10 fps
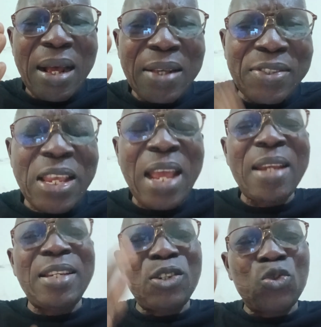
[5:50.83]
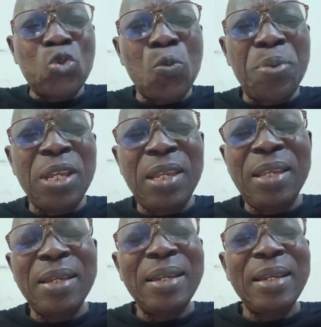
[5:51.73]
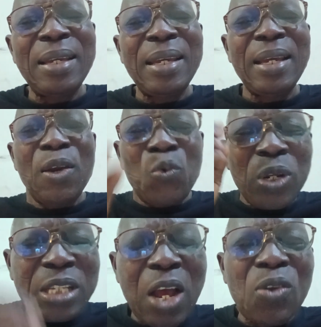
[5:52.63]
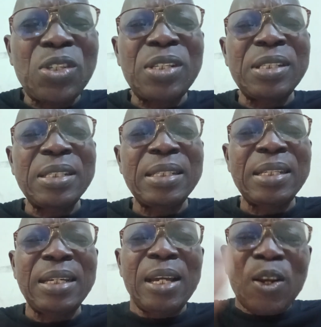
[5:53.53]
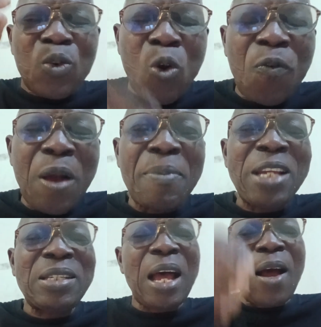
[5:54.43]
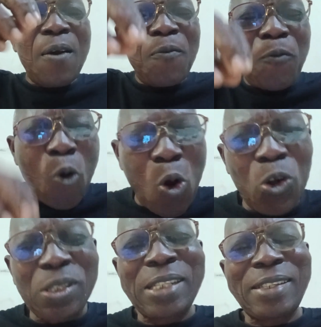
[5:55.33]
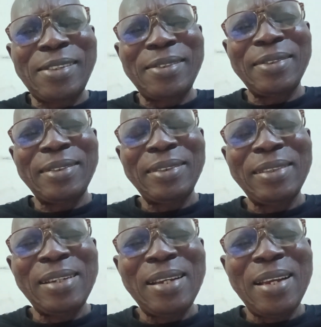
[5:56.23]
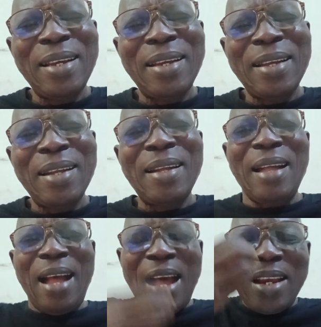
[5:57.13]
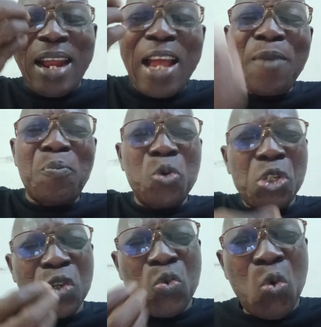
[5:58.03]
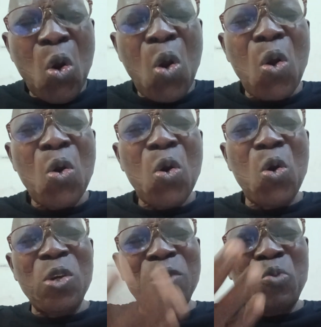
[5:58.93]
said to be without governmental fault, either imposing war on the